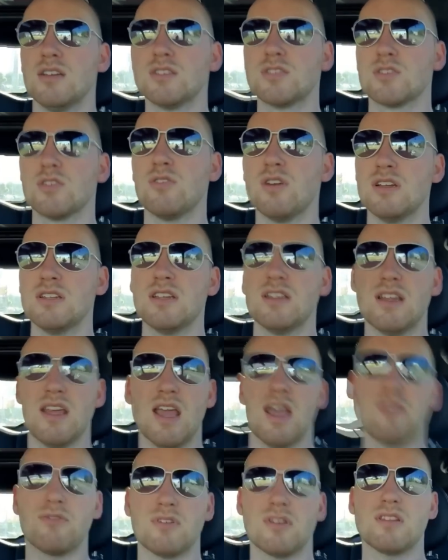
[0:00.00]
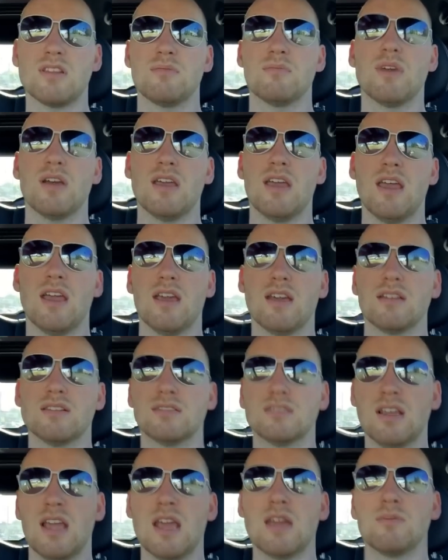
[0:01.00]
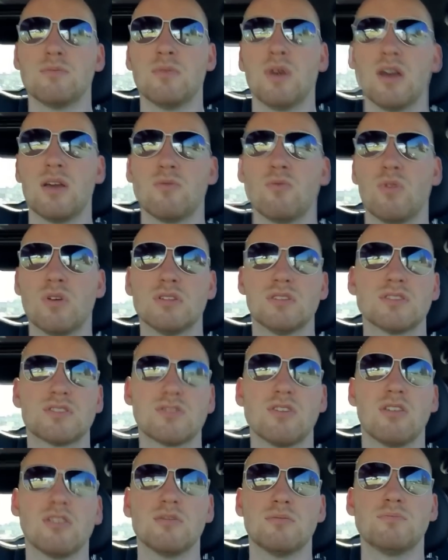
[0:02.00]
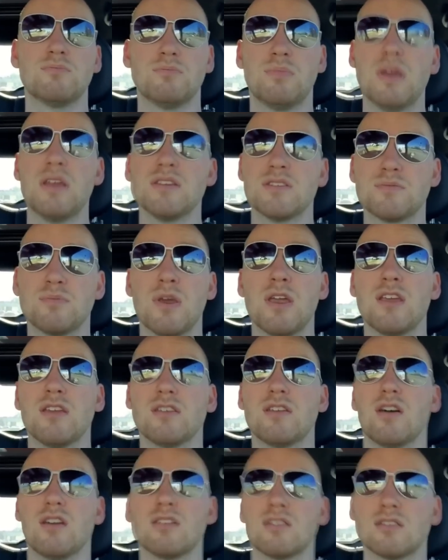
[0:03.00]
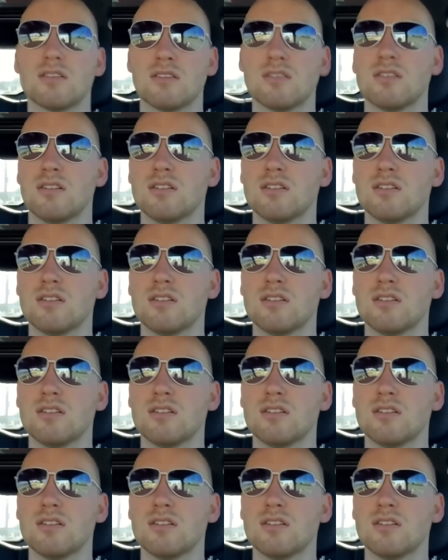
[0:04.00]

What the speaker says: So I did everything by hand and by one solid base paint color.